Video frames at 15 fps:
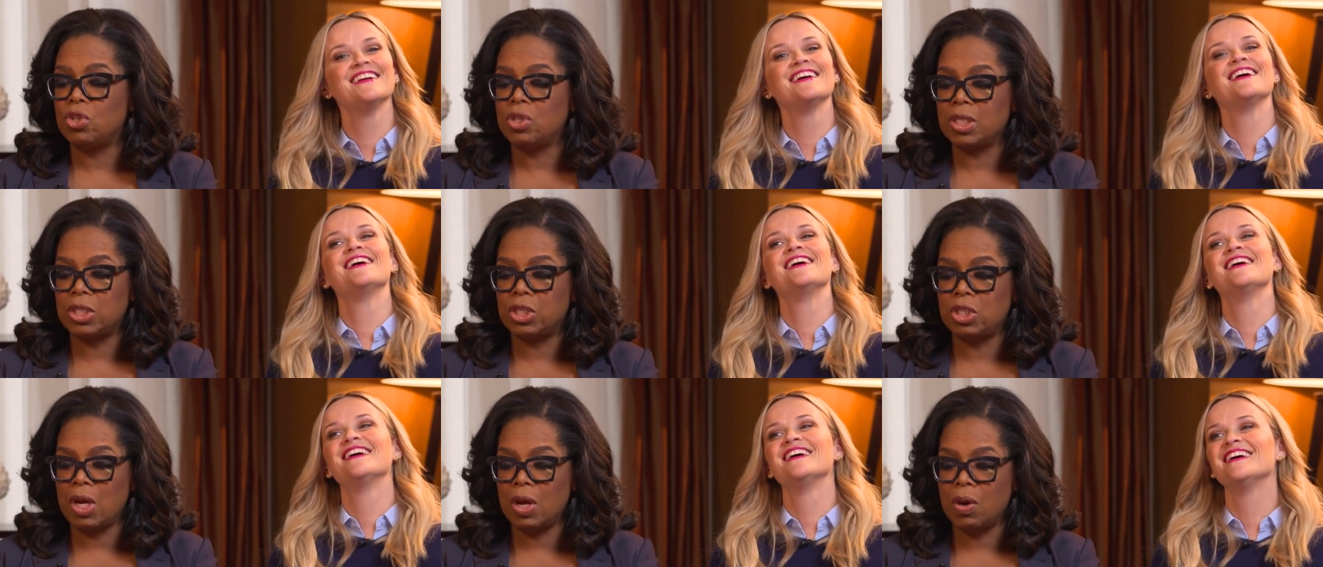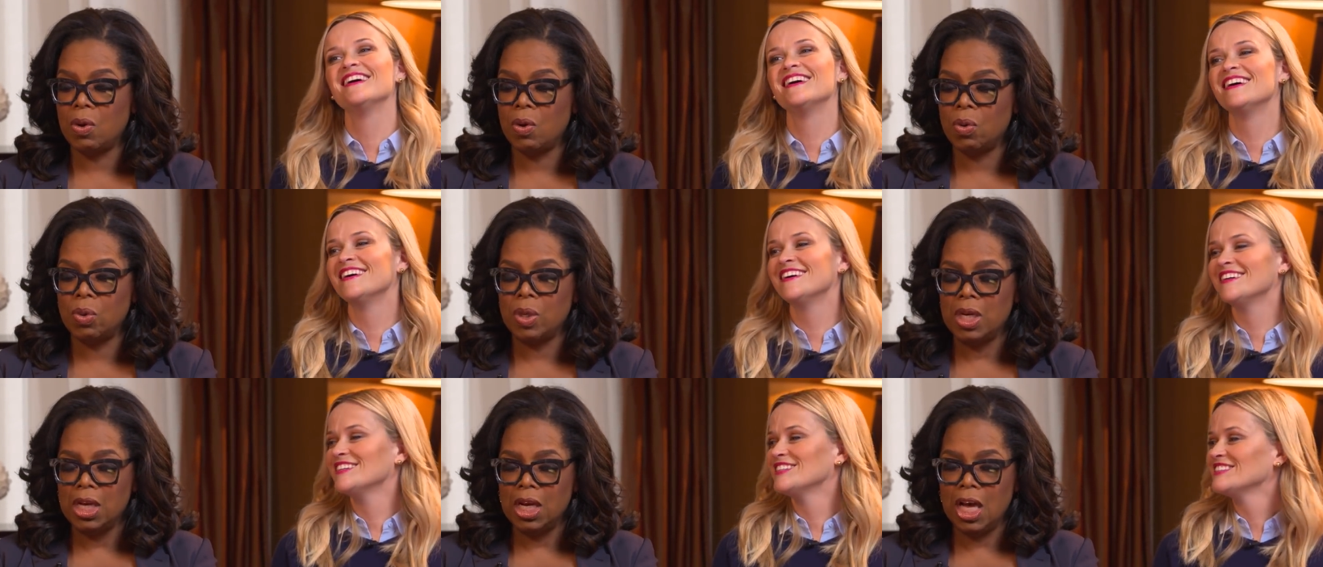
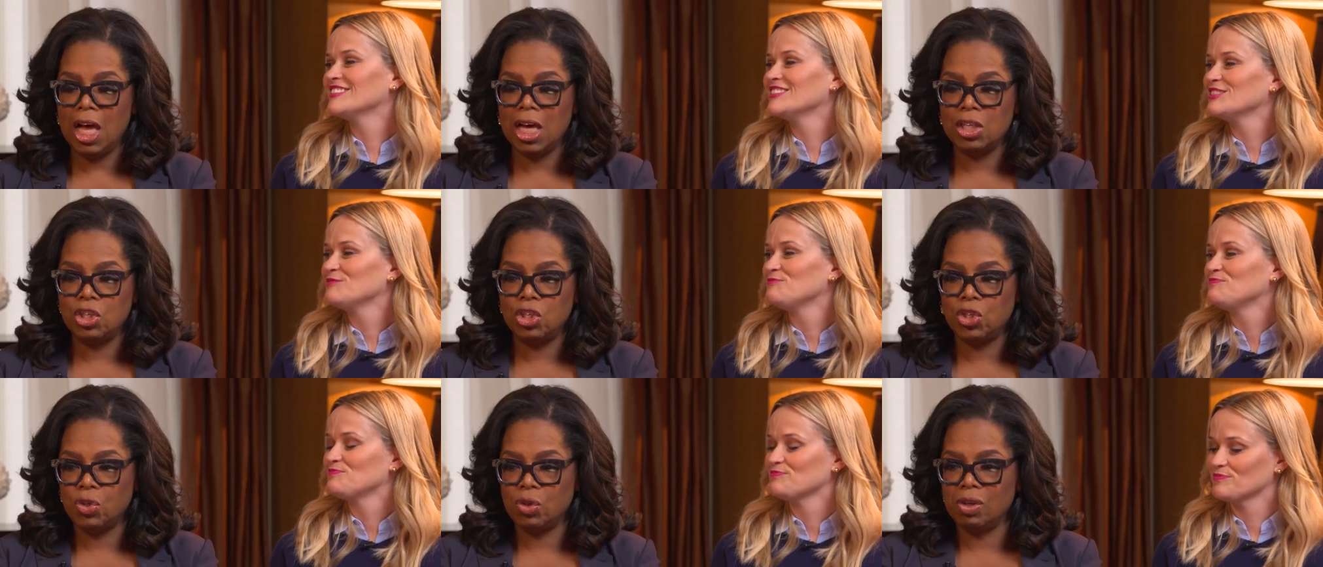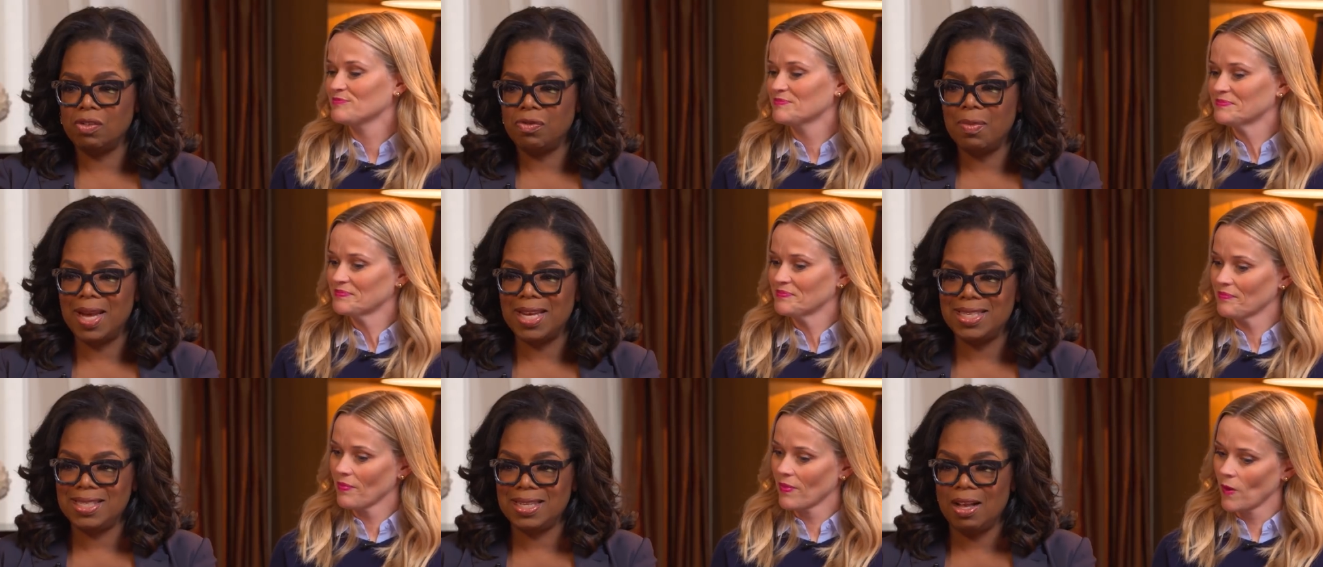Speaker 1: so unsure of
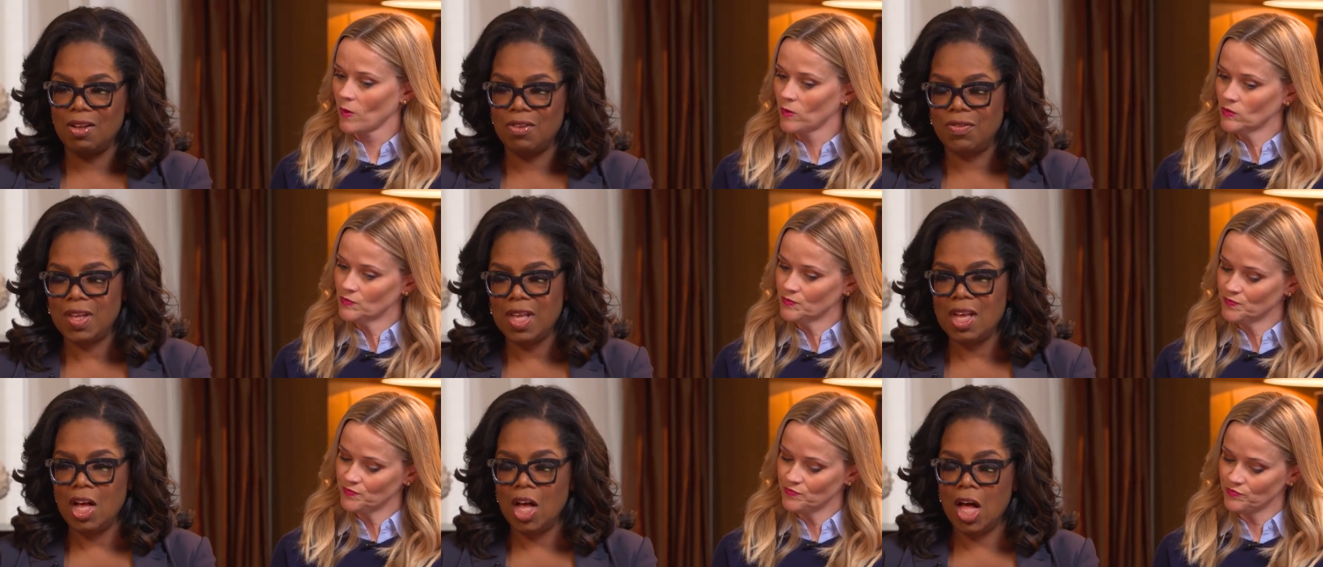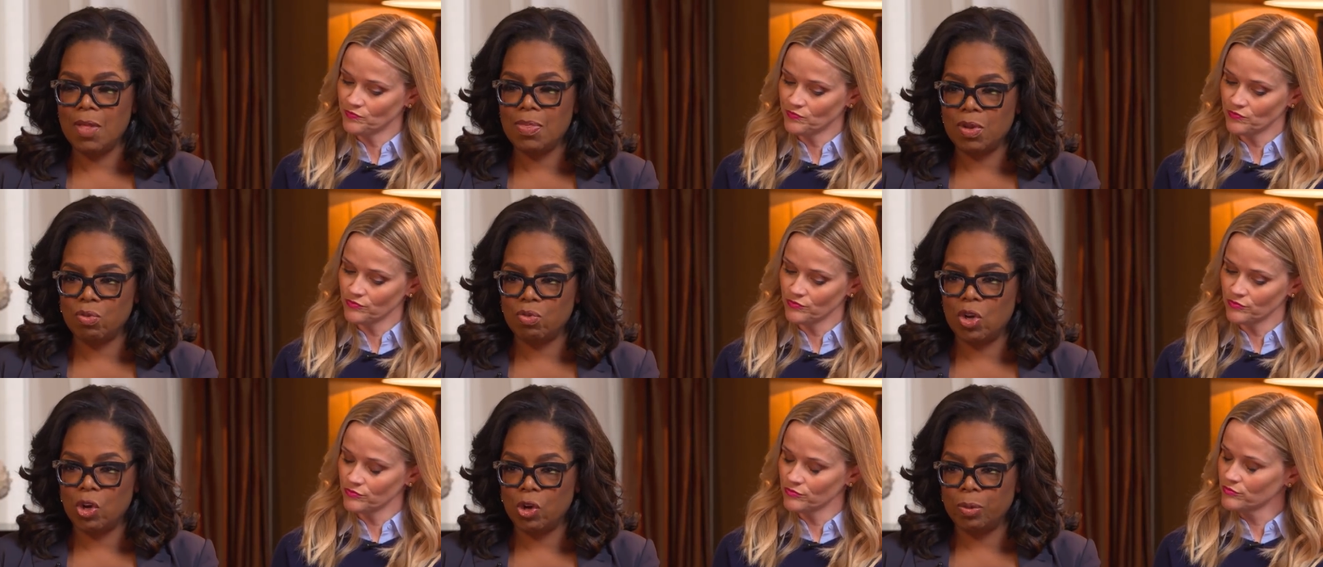myself on the
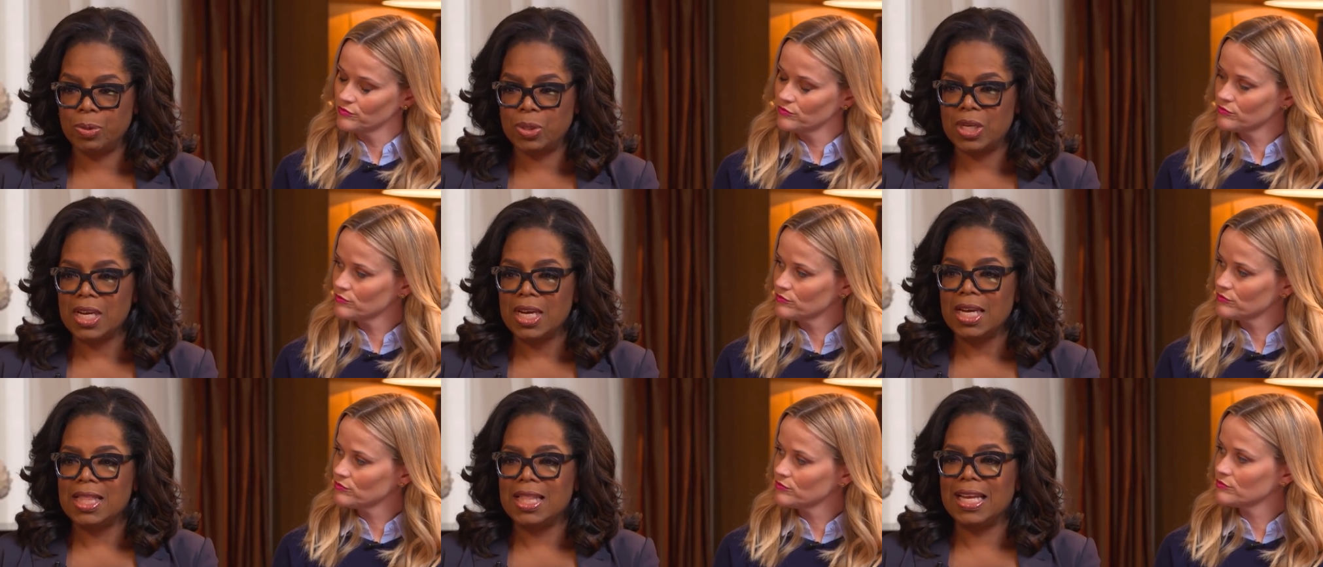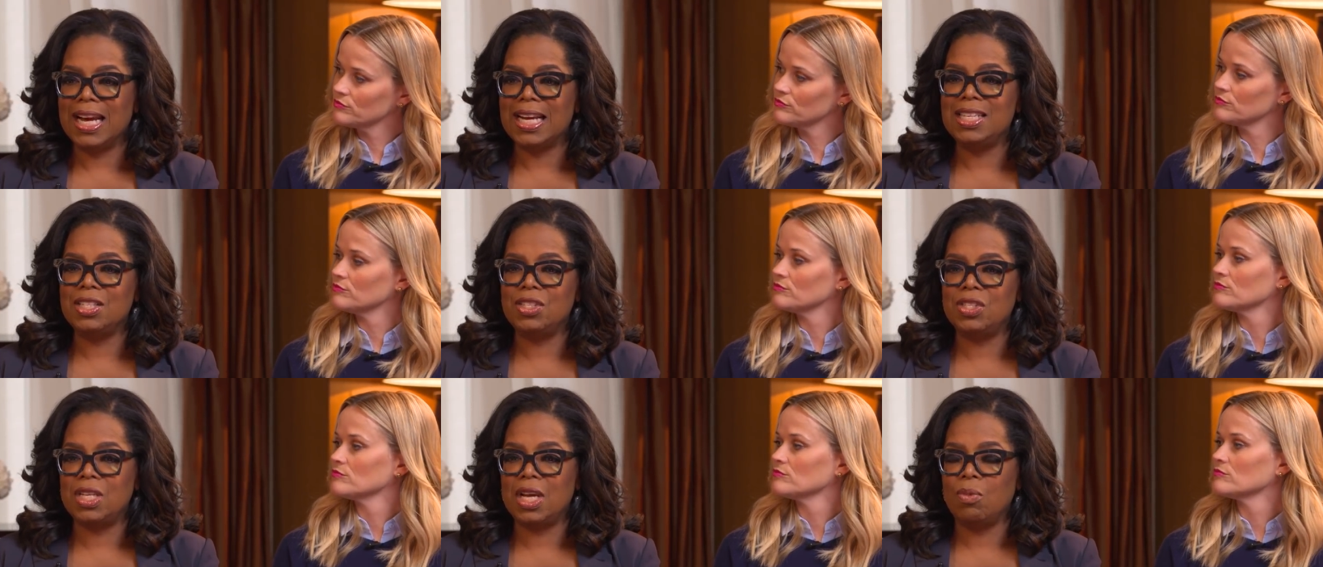ropes that I
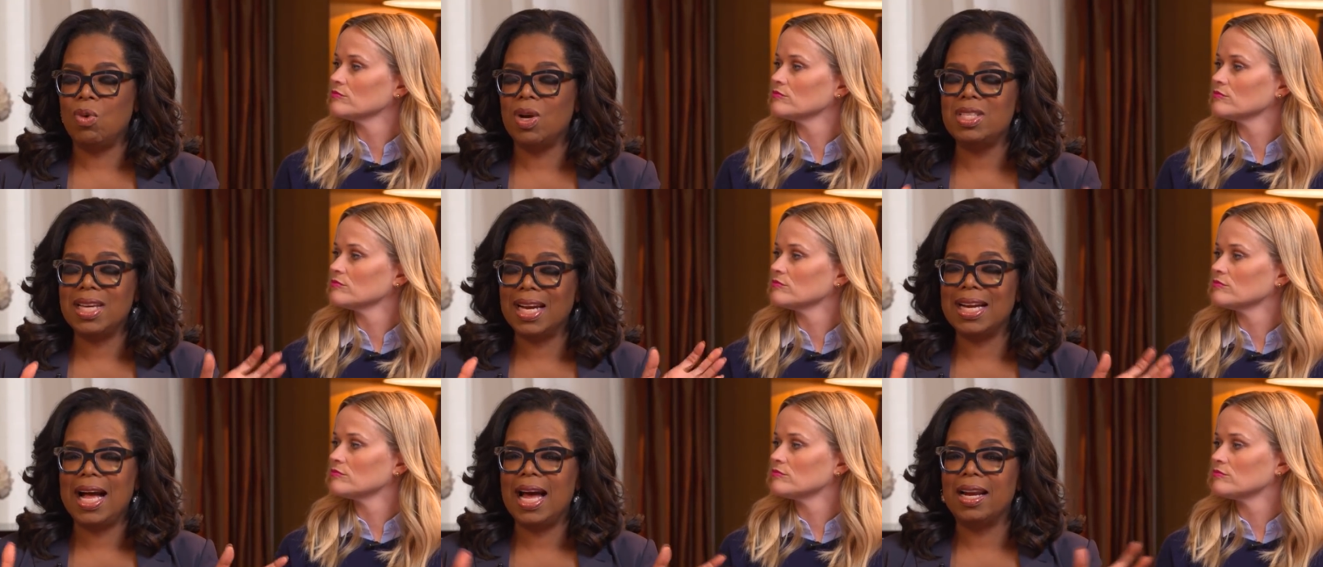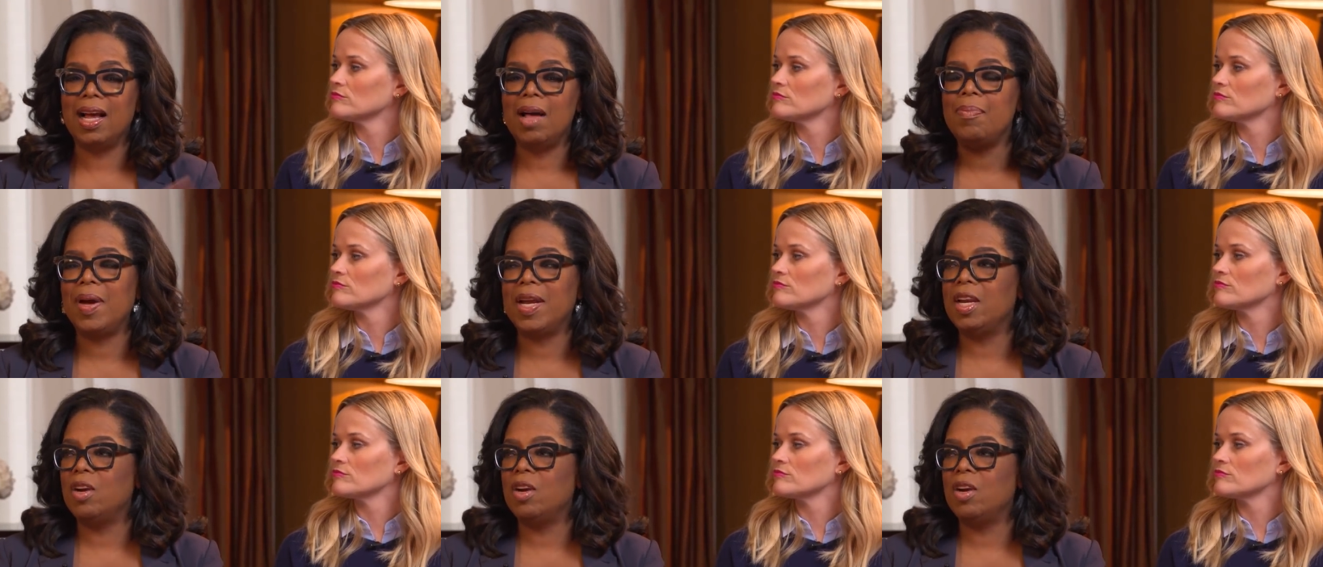just once I got up, I